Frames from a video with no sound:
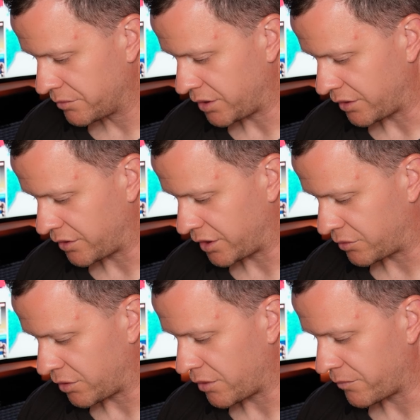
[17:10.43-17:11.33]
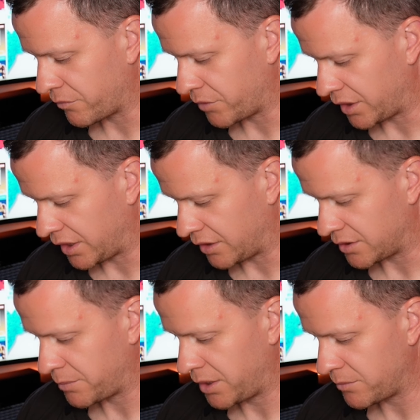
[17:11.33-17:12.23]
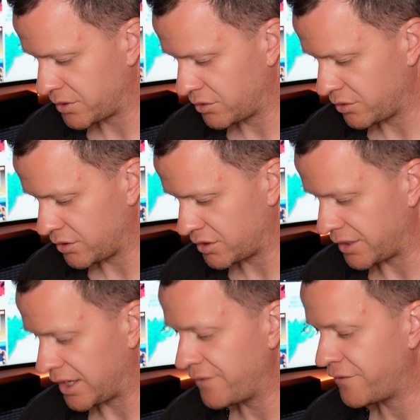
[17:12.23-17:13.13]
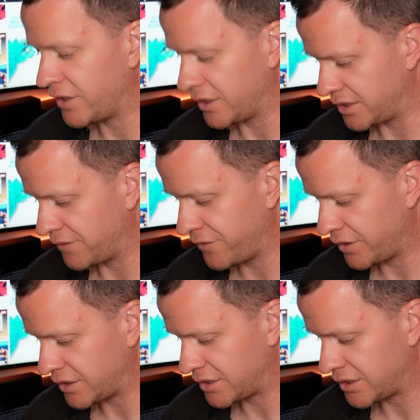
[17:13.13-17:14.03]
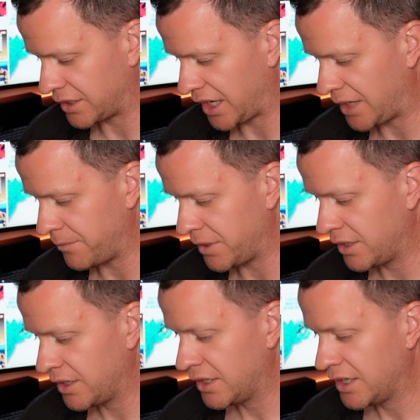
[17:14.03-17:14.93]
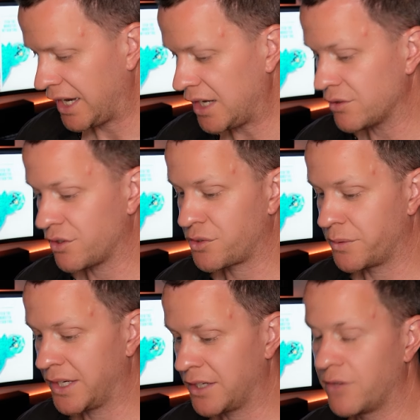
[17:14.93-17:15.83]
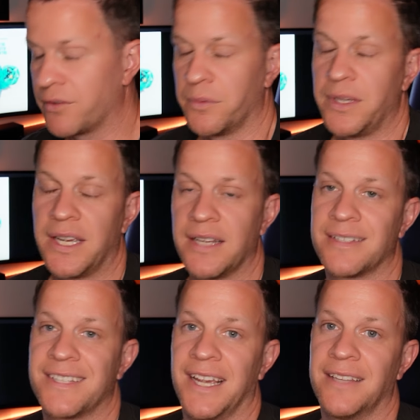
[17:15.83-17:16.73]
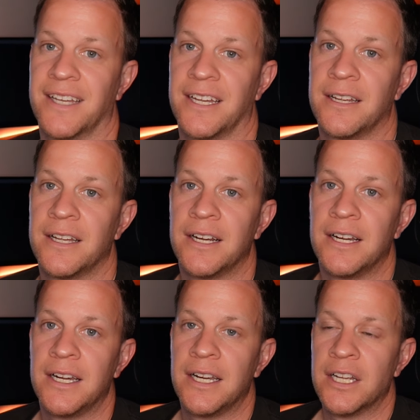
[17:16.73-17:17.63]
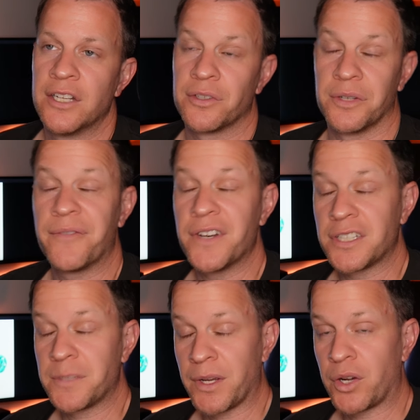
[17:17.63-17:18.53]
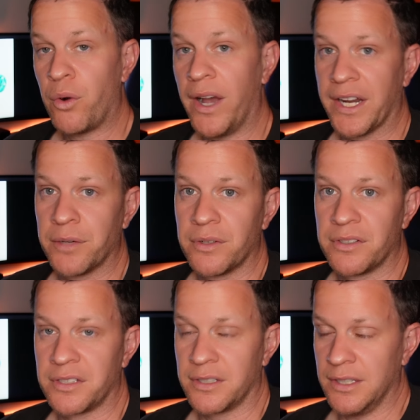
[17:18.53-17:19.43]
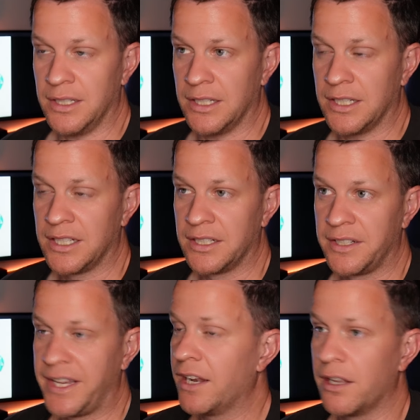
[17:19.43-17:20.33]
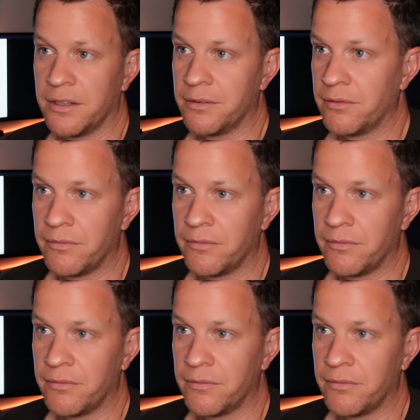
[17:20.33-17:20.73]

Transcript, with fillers: trying to think, we announced PumpSource, Infinitus. Infinitus came out swinging over the weekend saying that, so Infinitus has been quiet. It was killer.